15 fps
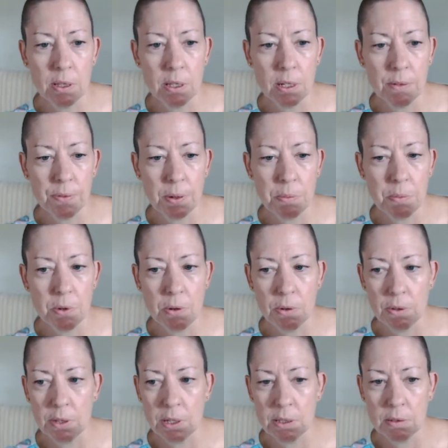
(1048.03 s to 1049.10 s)
And then if I'm
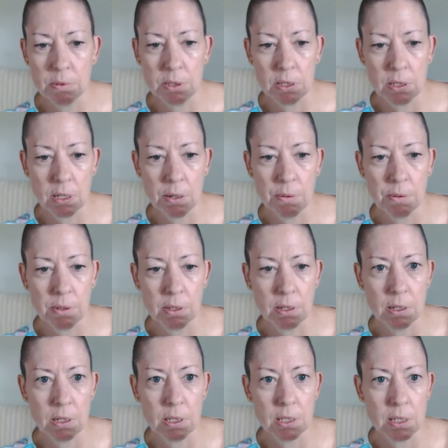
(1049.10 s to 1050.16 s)
not, then it will go on
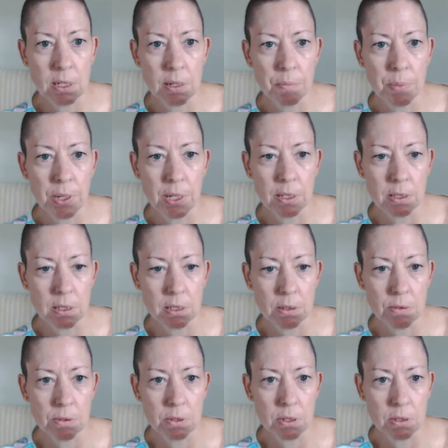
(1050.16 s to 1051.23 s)
the 99p
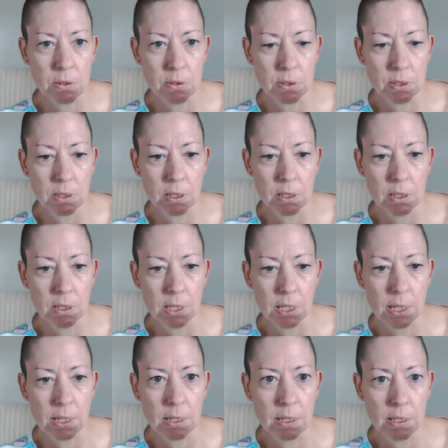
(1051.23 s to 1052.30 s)
start auction on
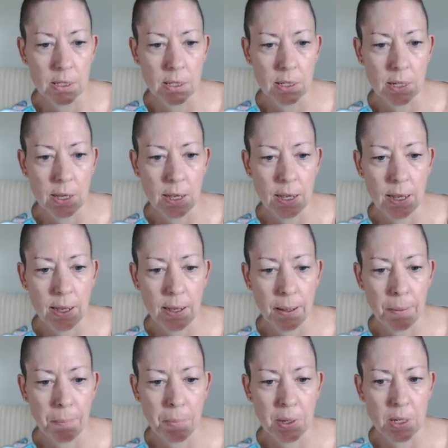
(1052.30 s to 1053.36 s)
Sunday.
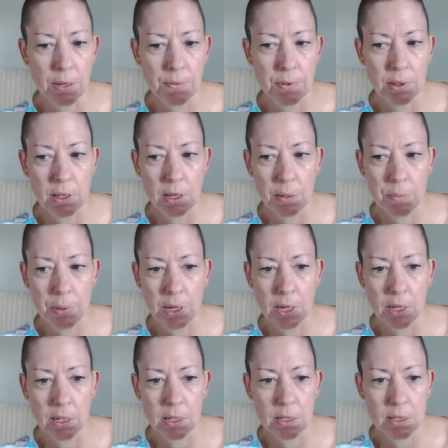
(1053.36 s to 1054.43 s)
And given that I
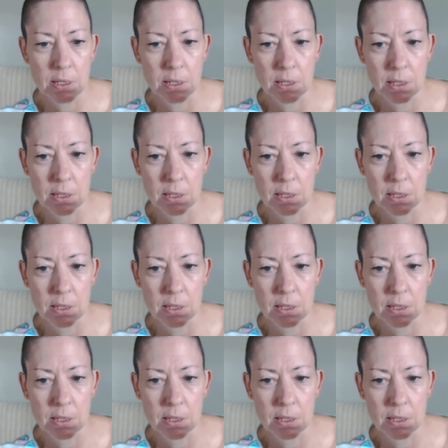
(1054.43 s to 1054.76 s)
paid